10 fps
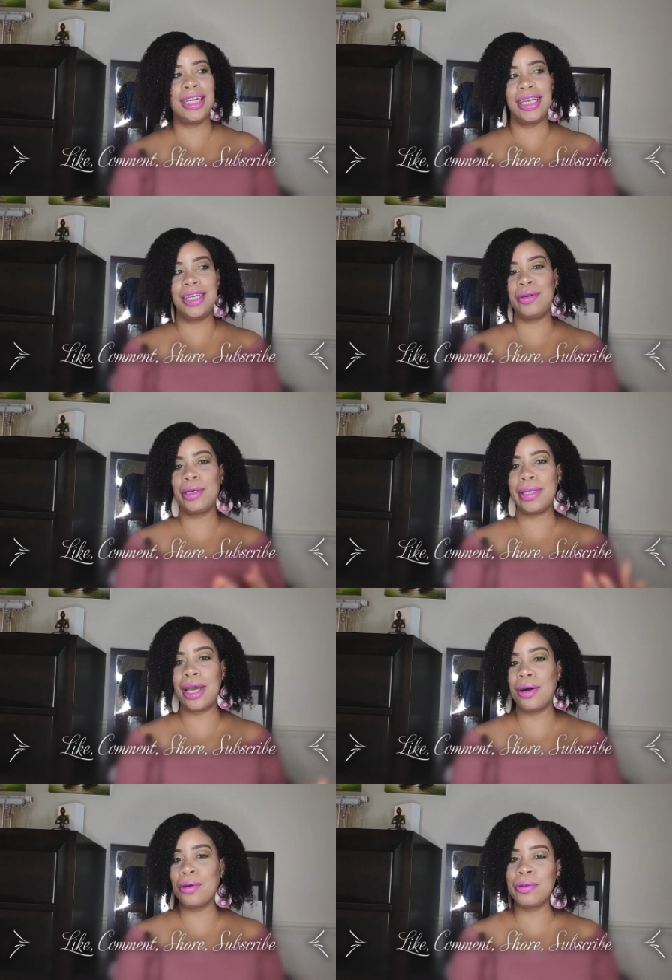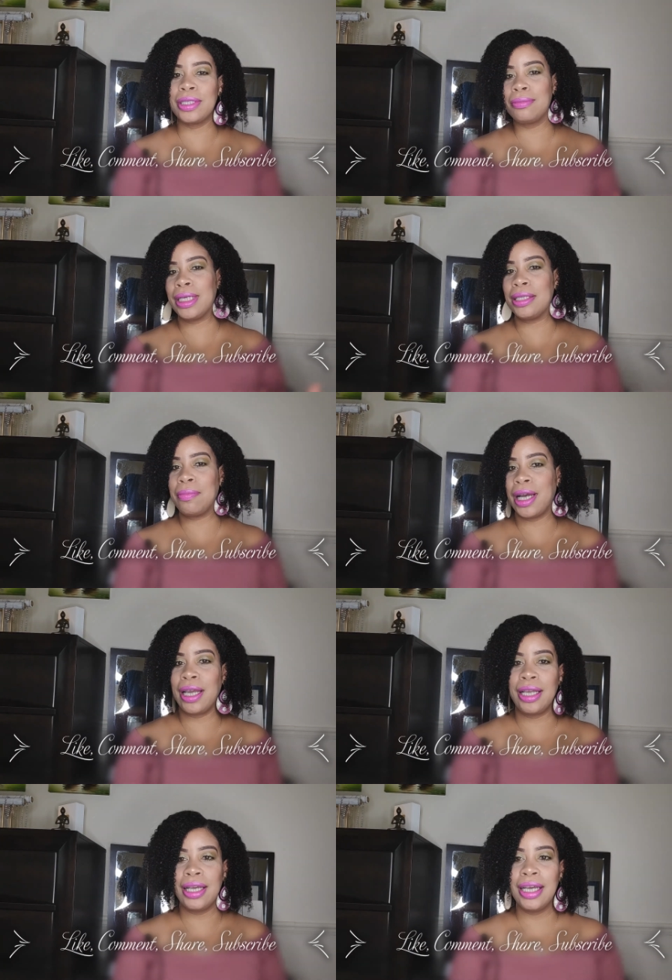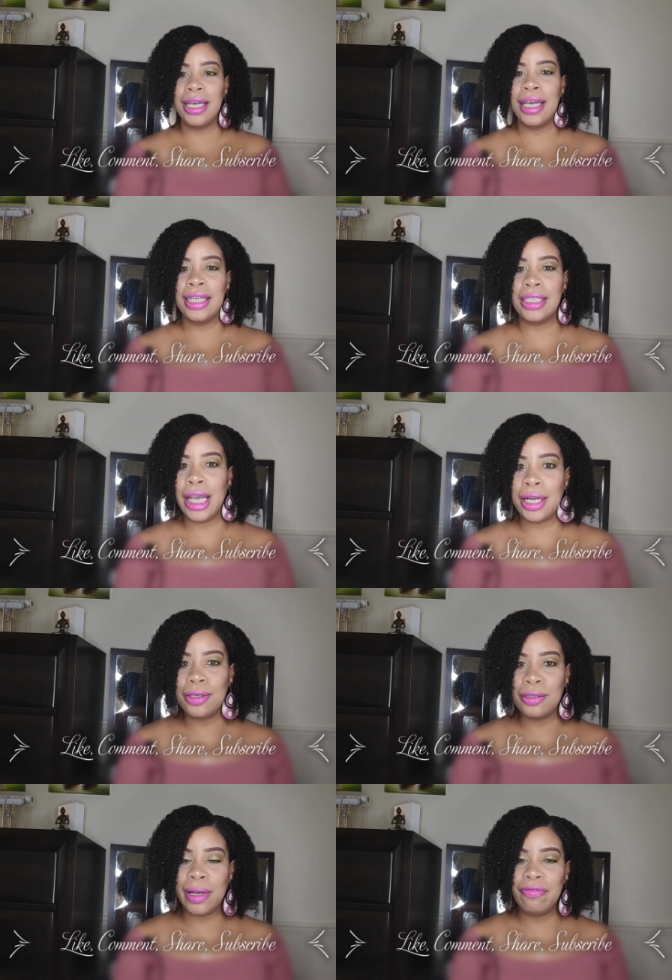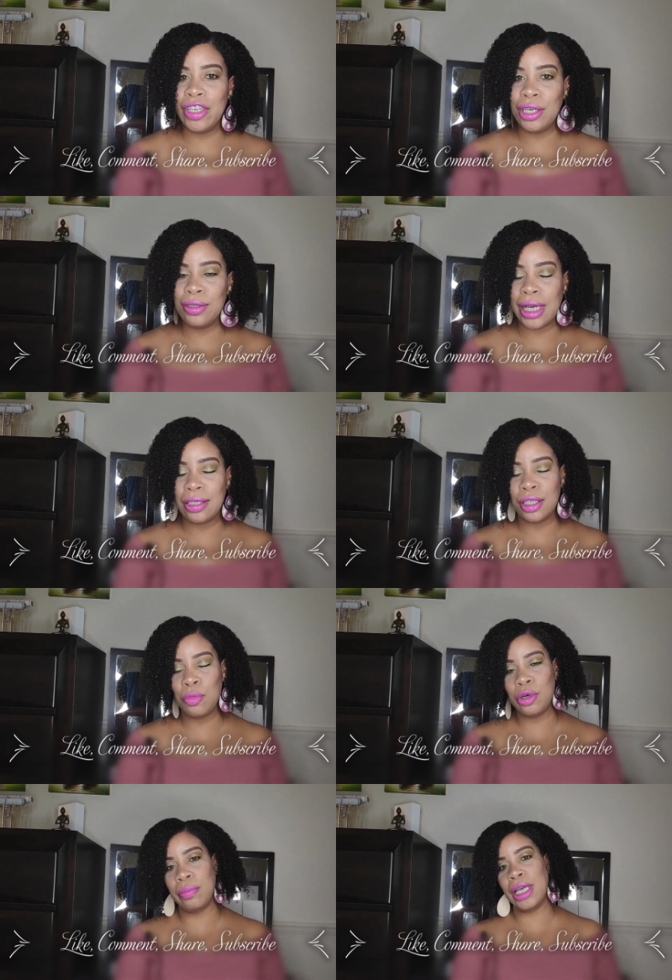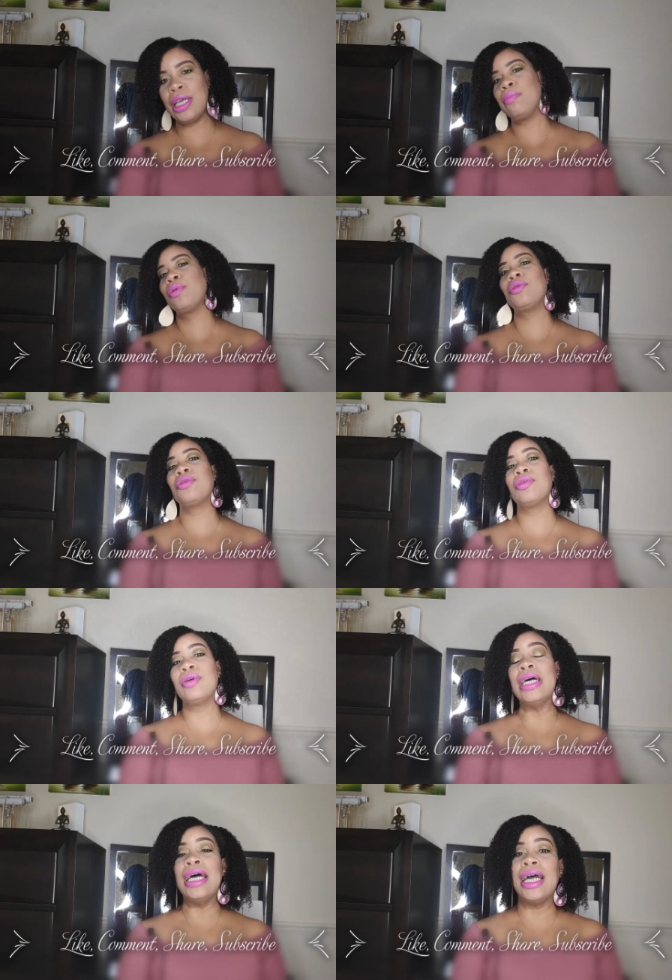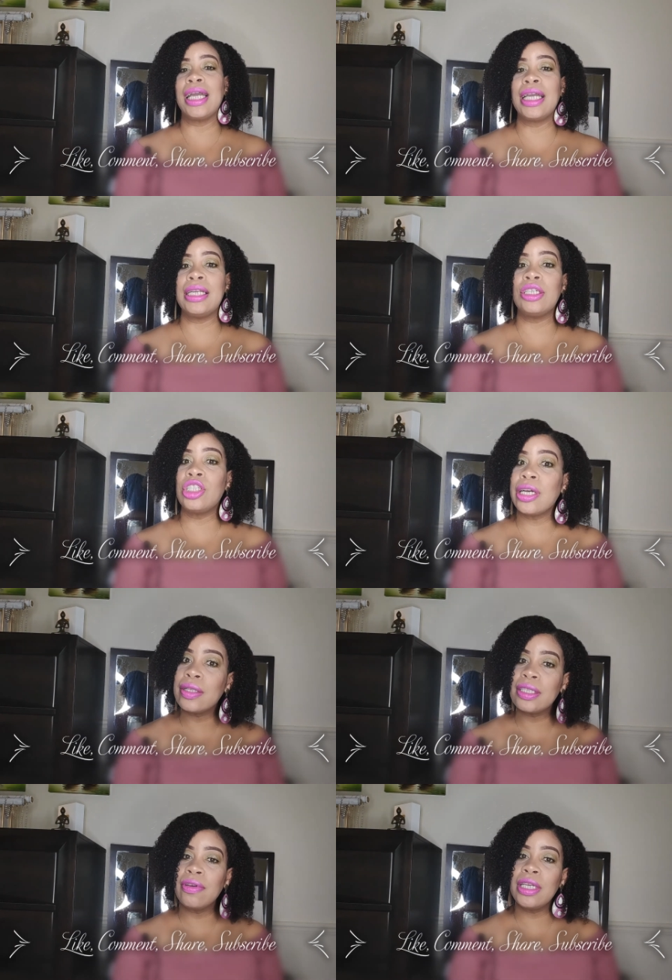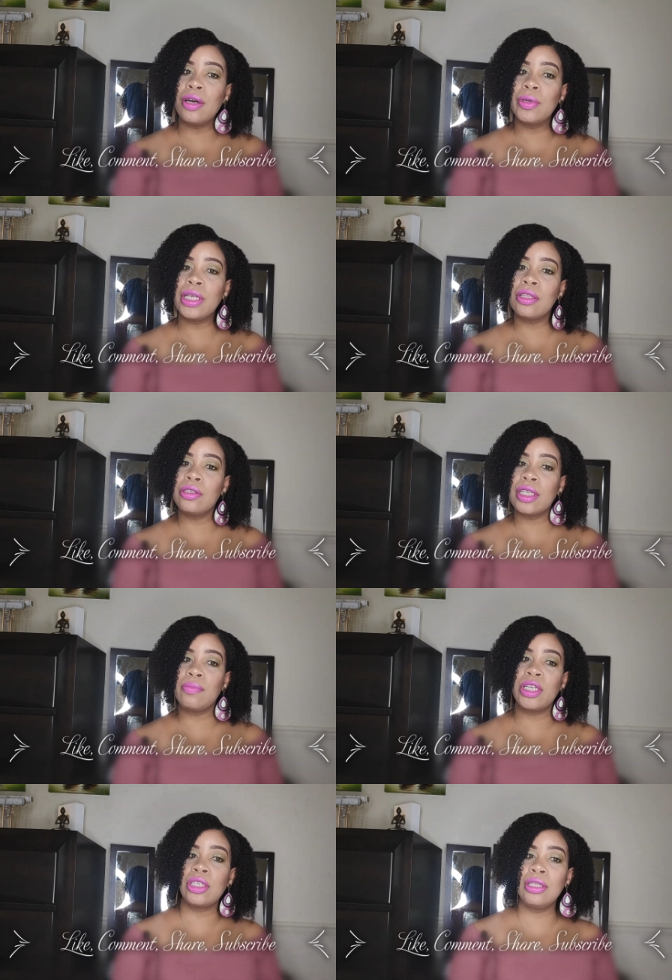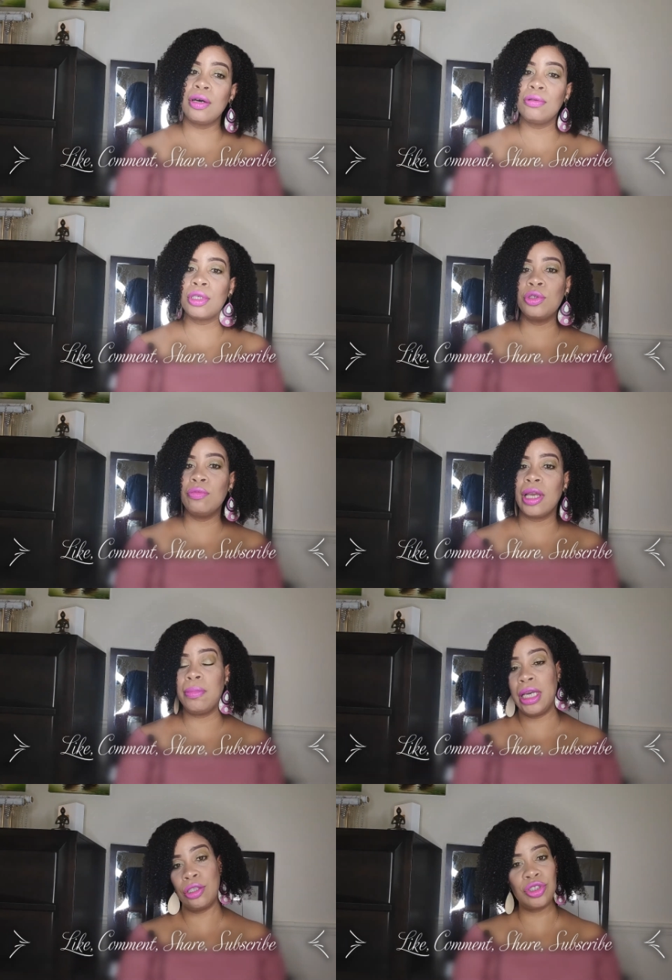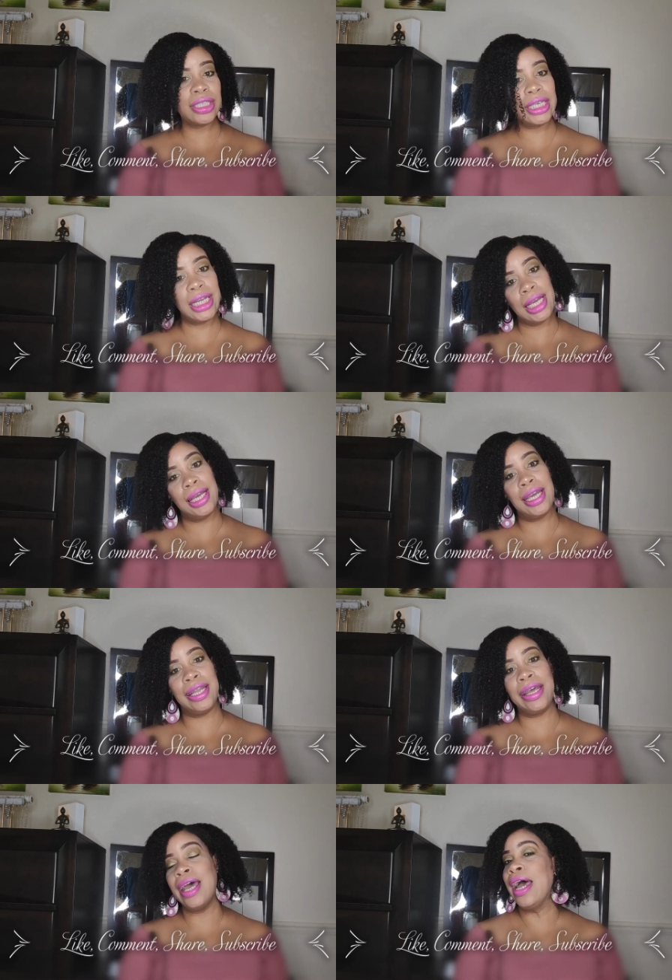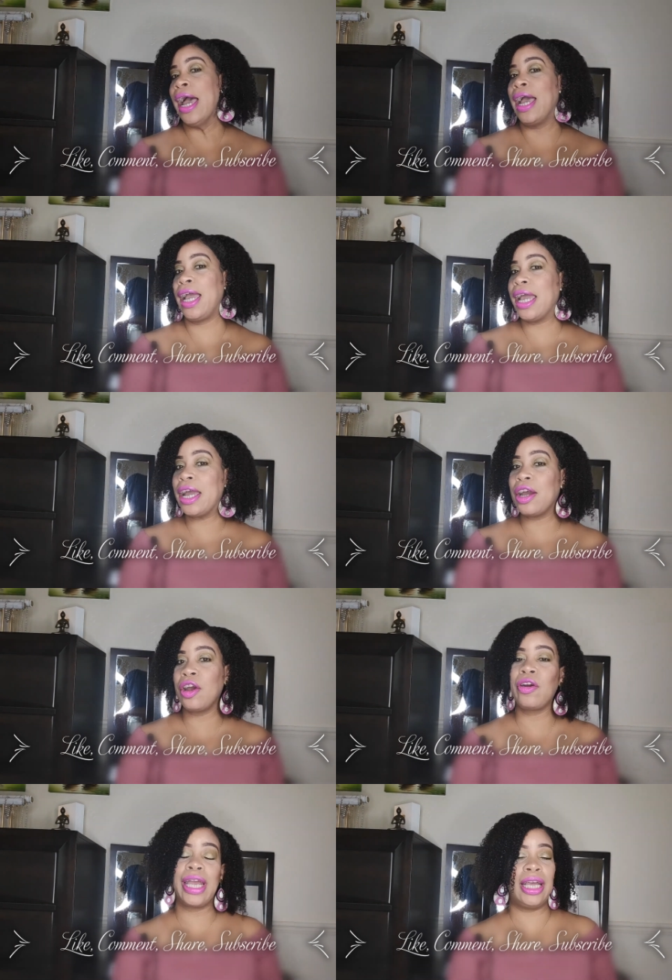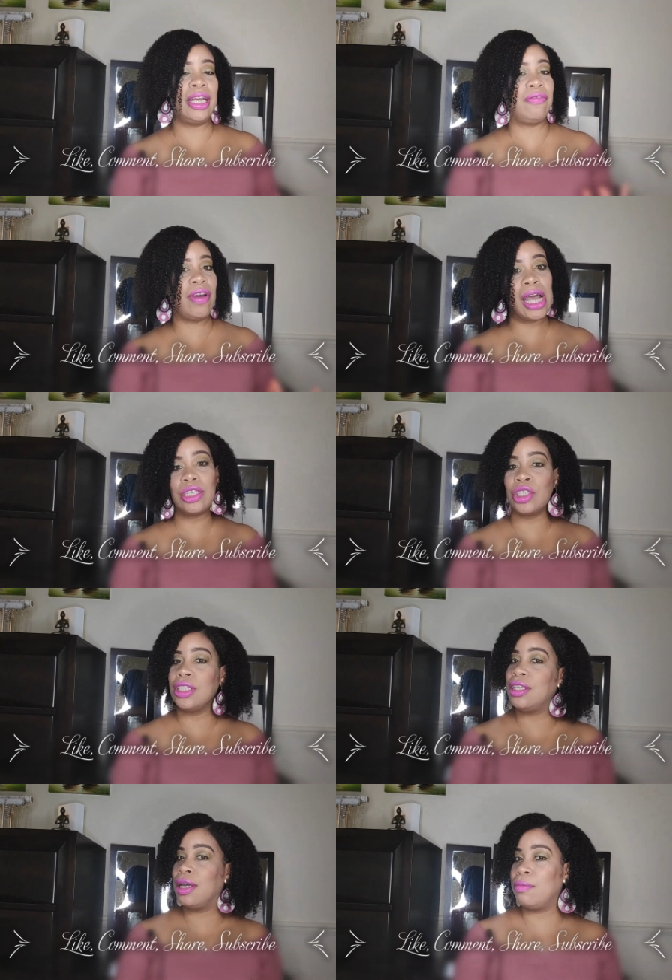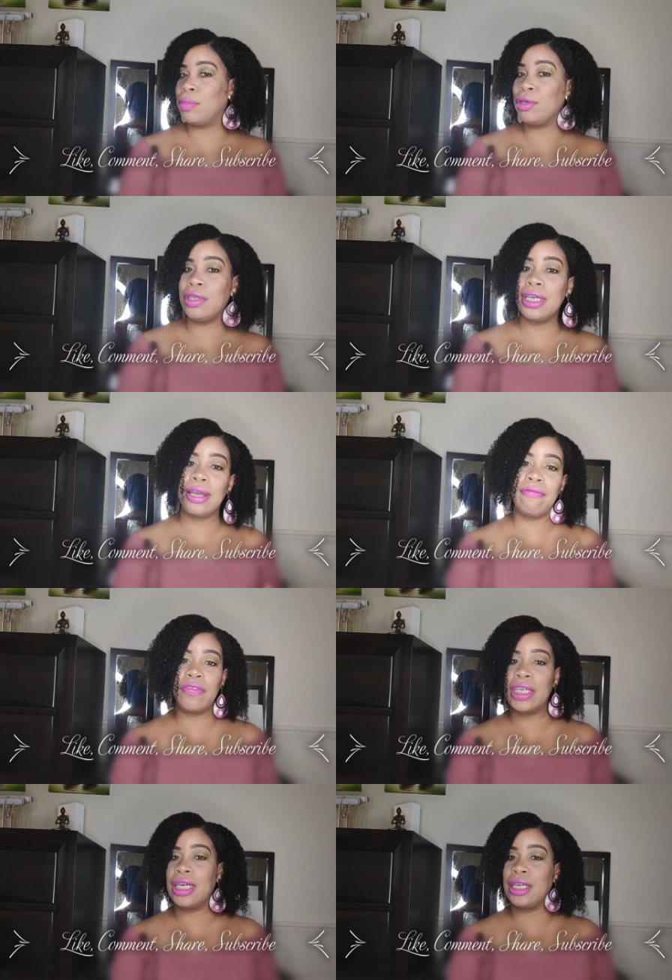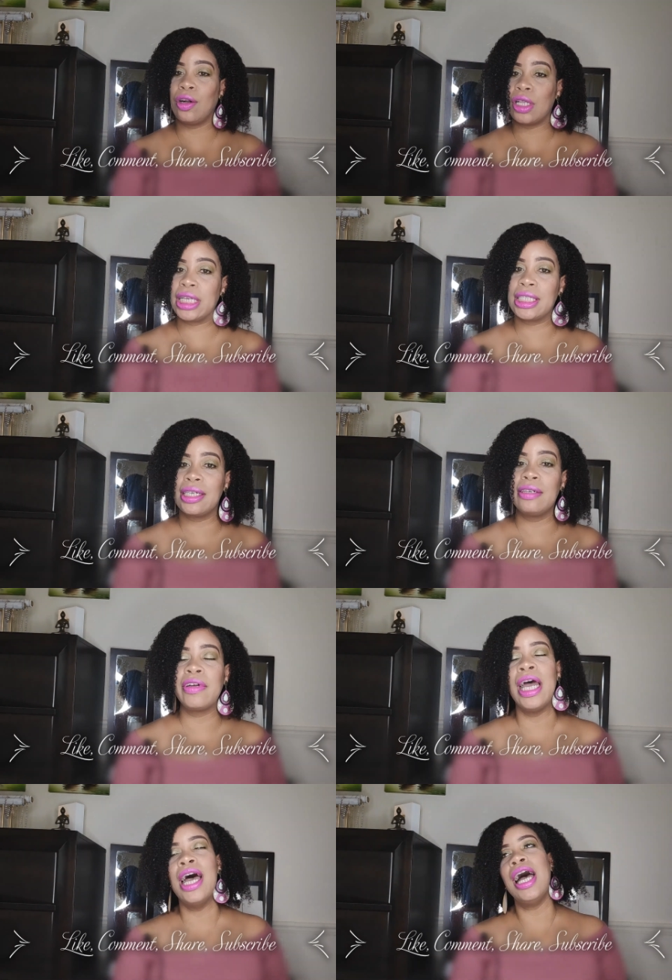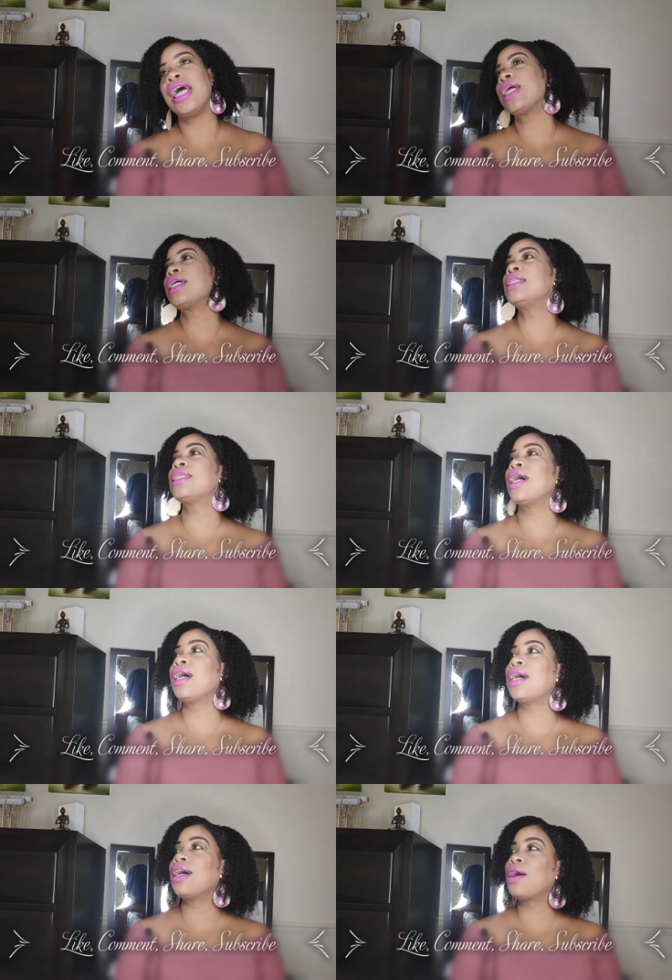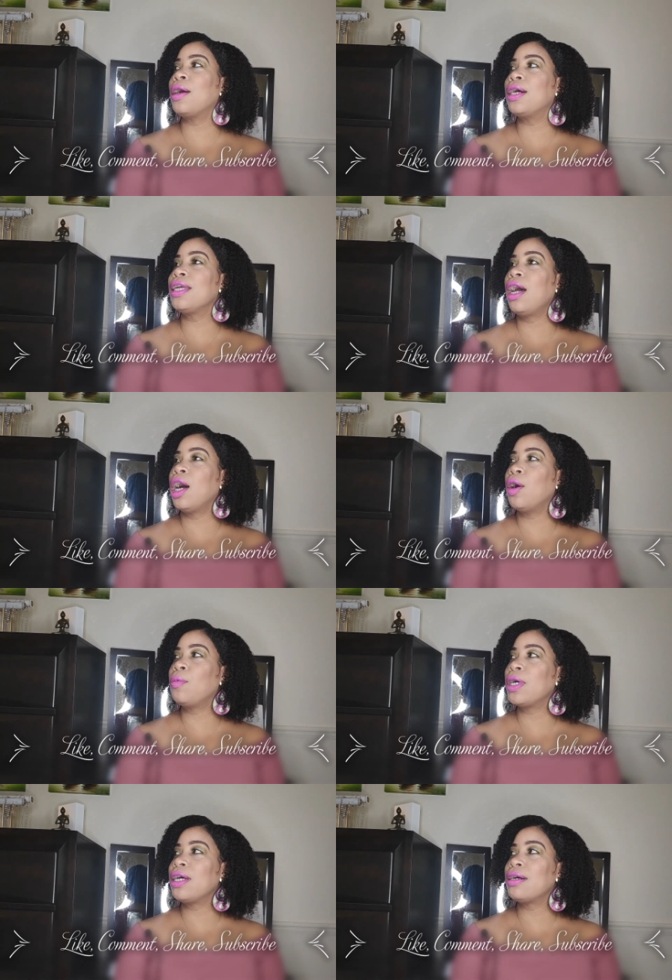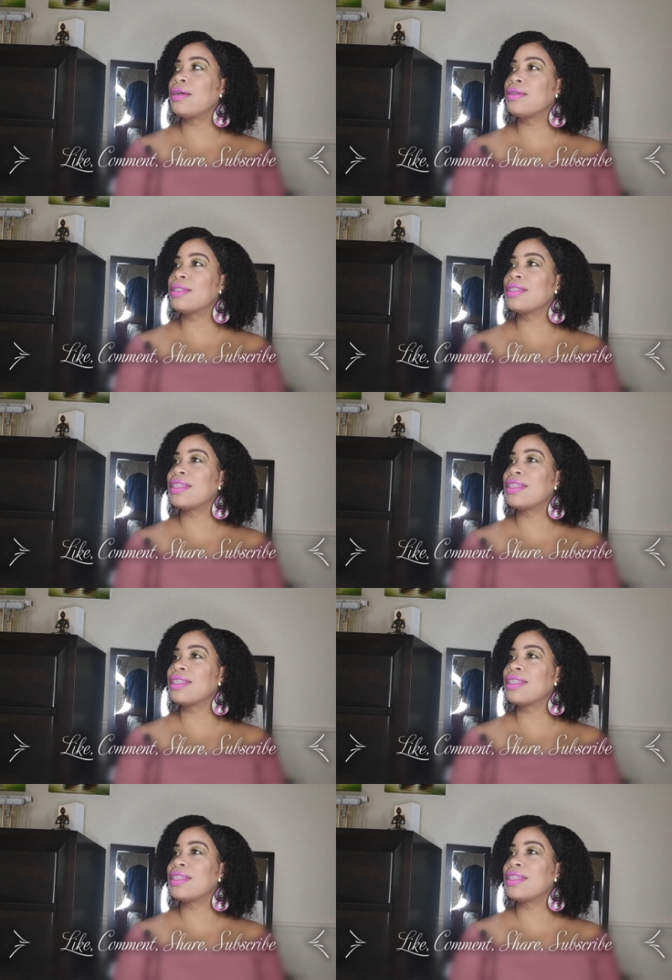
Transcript: it'll help the algorithm get my channel, my videos out to more people and share this video with others, especially those who may be interested in hair and fashion and beauty and fun and all that stuff. And uh, yeah, what else?